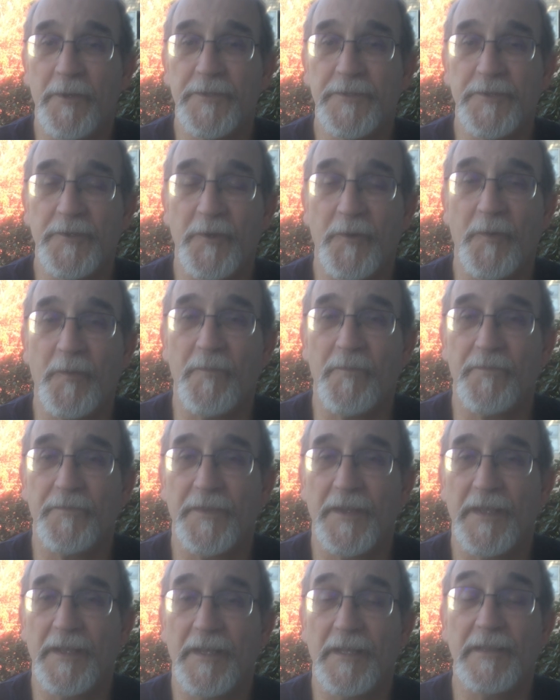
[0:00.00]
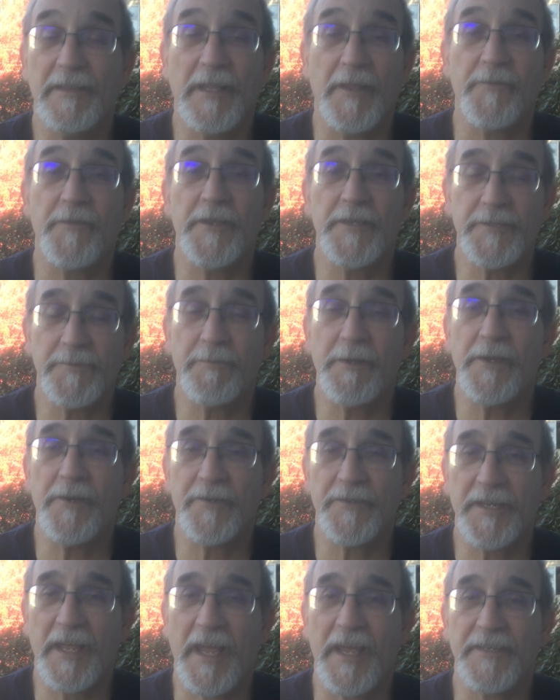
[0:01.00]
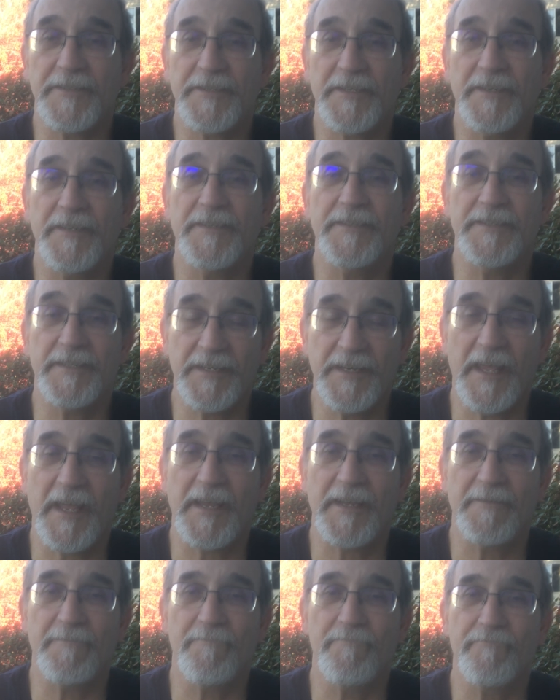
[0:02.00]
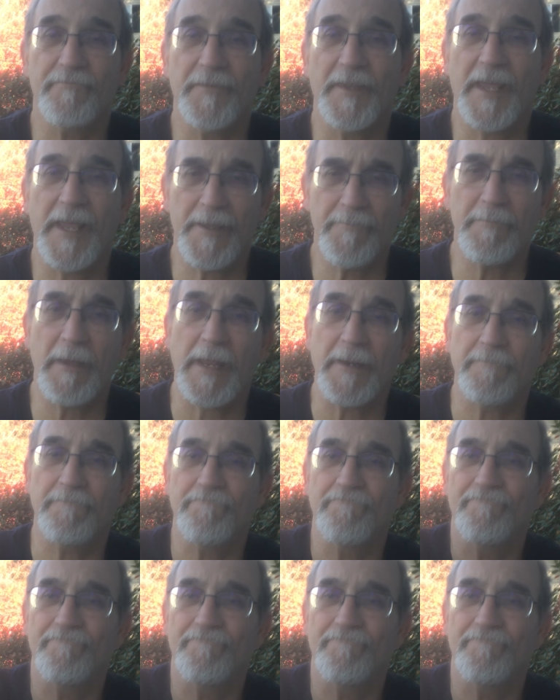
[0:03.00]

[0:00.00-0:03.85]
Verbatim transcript: us do. Let this be your task today. Amen.